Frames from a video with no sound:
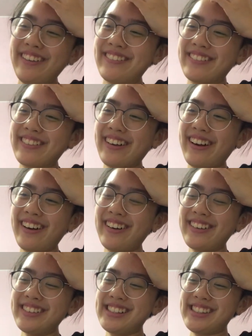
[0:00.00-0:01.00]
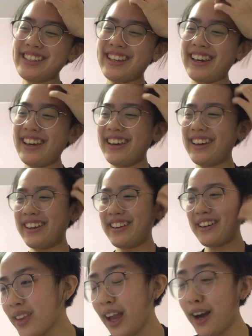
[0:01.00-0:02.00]
Bro, this
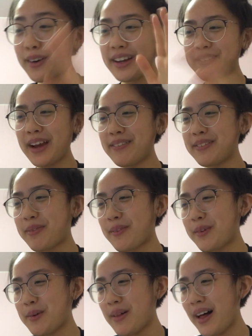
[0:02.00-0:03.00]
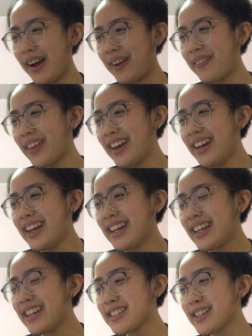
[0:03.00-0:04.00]
kid. Oh, and we have a reply.
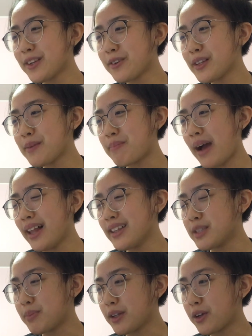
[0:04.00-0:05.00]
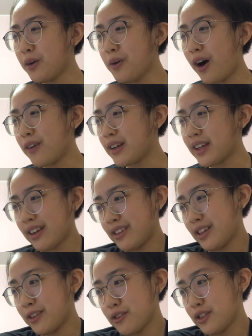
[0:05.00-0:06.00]
He is literally balanced, but go off, I guess.
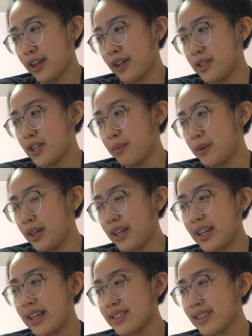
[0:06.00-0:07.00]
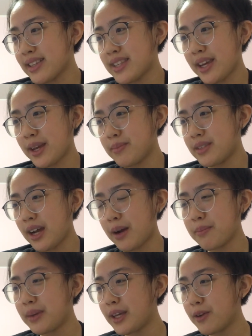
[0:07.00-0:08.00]
Hunters that can double hit easily take him
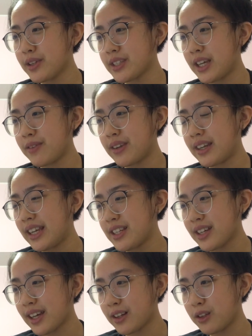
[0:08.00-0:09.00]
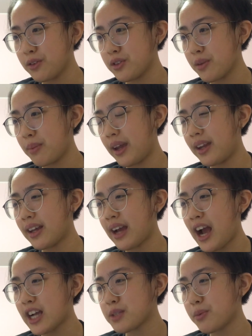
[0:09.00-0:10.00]
down. BQ doesn't even need to get close to the painting.
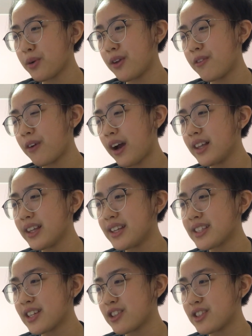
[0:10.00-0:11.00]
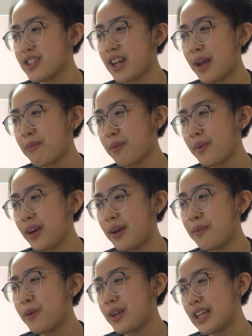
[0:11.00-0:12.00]
Axe Boy and Violinist can just snipe
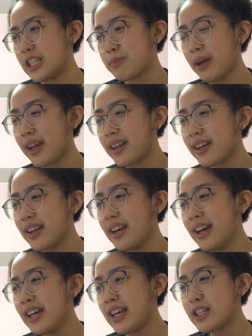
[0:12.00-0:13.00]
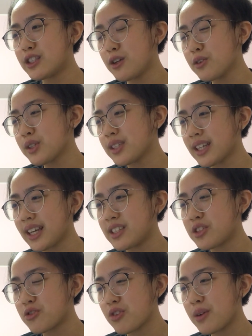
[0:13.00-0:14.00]
him when he's painting. He's useless
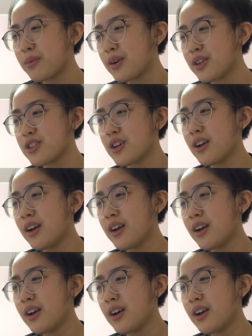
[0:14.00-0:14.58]
against Dream Witch.